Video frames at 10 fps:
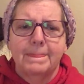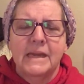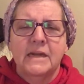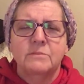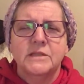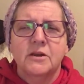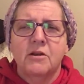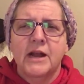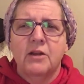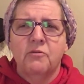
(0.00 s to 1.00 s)
And I'm
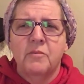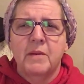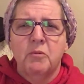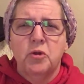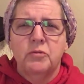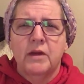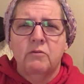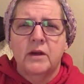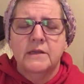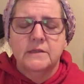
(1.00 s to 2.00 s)
sorry, I don't remember who that
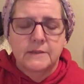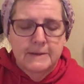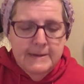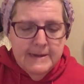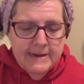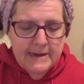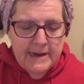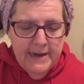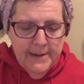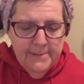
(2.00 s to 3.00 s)
was.
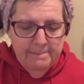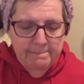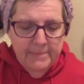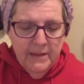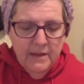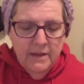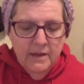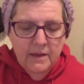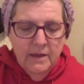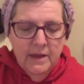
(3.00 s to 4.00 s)
And,
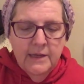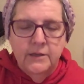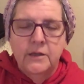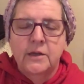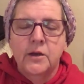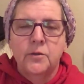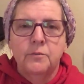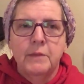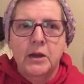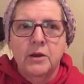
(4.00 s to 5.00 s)
you know,
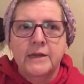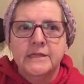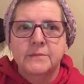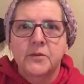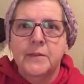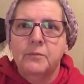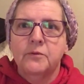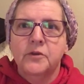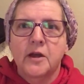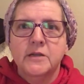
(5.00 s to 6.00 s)
Mary and some other
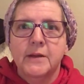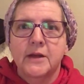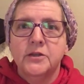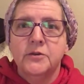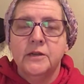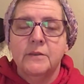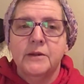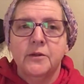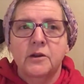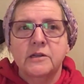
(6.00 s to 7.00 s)
people have talked about doing them,
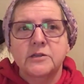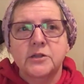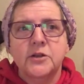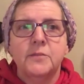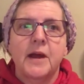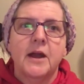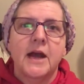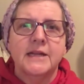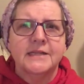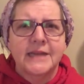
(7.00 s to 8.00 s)
and they're concerned about
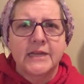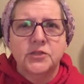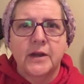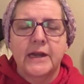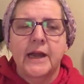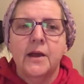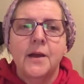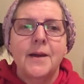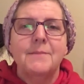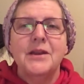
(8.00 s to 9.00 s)
kind of saturating it.
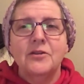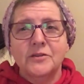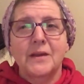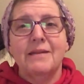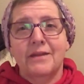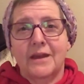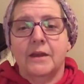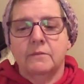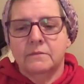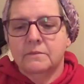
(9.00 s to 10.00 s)
Here's my thing.